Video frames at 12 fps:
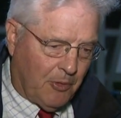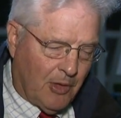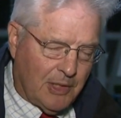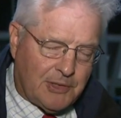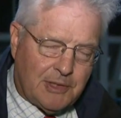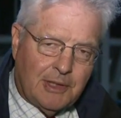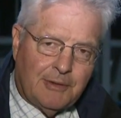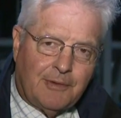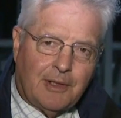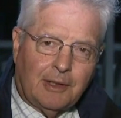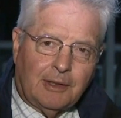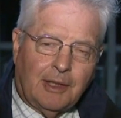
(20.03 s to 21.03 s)
President
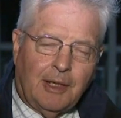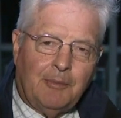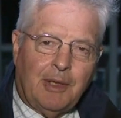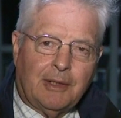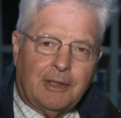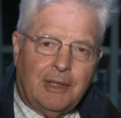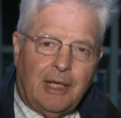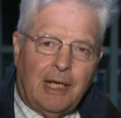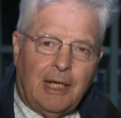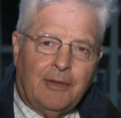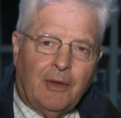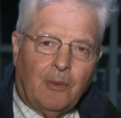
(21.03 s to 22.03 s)
of Colombia
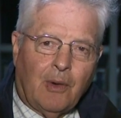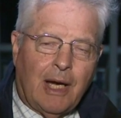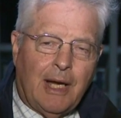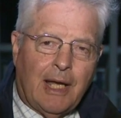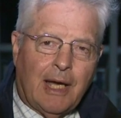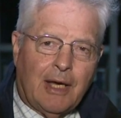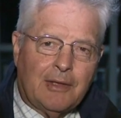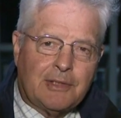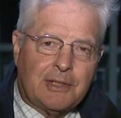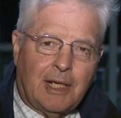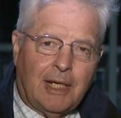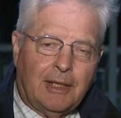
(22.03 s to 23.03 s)
today in the White
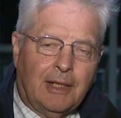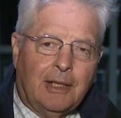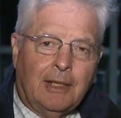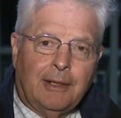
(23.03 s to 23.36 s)
House, and